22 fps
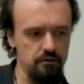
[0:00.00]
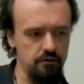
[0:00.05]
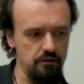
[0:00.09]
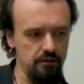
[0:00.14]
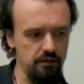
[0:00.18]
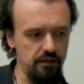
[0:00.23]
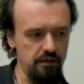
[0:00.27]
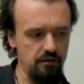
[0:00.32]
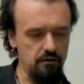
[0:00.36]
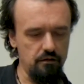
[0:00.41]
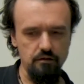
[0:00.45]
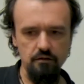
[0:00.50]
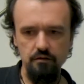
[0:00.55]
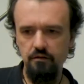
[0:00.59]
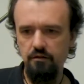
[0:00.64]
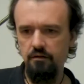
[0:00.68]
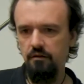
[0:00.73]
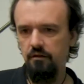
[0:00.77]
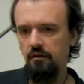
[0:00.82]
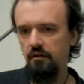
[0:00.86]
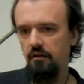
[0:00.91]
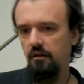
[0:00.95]
Yeah.
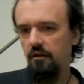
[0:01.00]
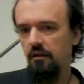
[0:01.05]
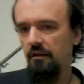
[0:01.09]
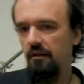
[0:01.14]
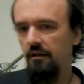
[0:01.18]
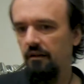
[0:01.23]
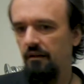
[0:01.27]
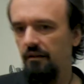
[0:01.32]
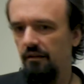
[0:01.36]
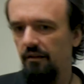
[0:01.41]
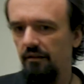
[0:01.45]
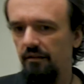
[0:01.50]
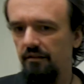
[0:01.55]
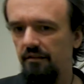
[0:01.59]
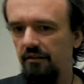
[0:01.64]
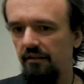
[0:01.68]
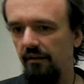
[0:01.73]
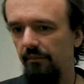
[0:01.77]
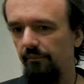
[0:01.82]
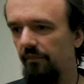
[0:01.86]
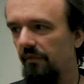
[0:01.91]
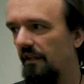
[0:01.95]
Let's
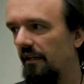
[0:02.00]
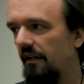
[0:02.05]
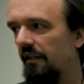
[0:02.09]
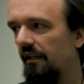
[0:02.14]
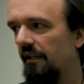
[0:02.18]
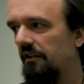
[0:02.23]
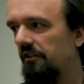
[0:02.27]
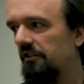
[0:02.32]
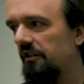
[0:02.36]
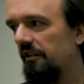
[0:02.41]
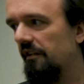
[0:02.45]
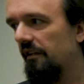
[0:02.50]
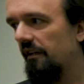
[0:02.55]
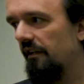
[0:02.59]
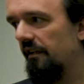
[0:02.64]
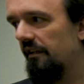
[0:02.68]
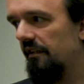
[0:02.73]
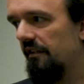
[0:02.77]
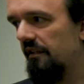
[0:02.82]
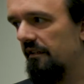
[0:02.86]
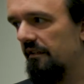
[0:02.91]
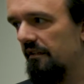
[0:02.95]
see. I didn't check the
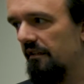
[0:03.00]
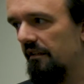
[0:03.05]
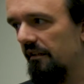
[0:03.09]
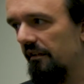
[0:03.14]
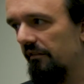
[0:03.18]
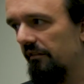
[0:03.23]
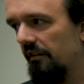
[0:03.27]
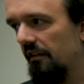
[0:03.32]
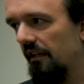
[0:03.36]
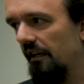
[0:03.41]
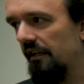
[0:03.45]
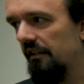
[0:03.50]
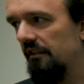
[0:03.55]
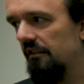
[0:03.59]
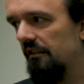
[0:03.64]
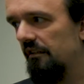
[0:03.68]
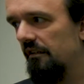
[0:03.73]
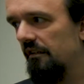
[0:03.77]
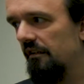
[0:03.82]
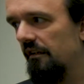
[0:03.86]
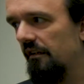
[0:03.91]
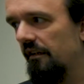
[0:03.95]
intensity of the light
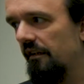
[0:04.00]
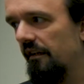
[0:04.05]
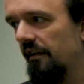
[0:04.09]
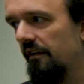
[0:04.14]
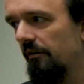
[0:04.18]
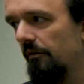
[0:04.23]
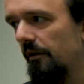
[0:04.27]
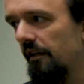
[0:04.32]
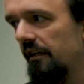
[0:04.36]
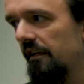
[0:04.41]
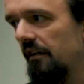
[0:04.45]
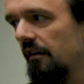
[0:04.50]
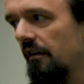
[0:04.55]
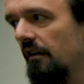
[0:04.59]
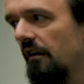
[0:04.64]
in any way.